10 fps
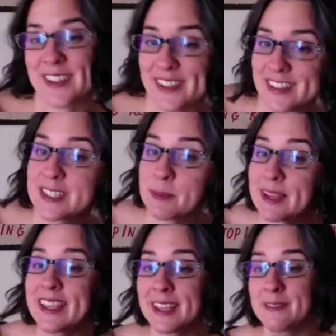
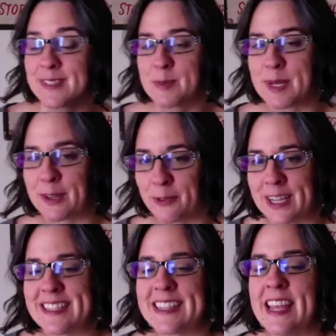speaking of spinning,
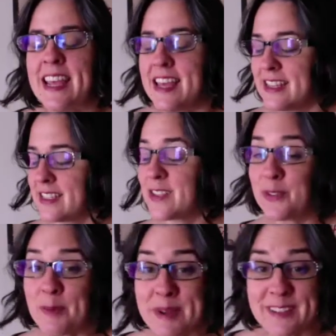friends, this is
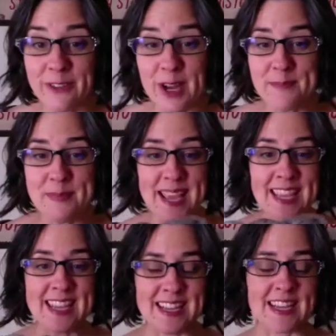from my friend
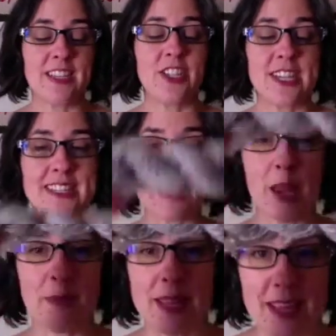Megan. She
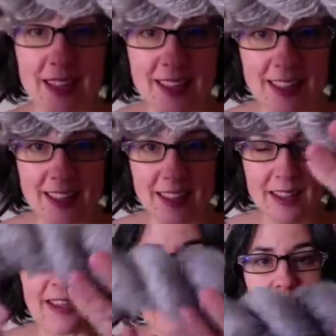sent me
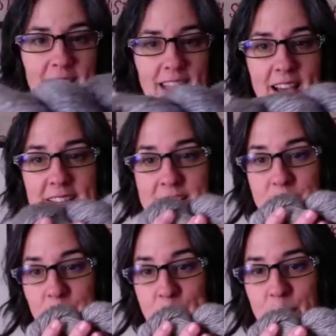Locks from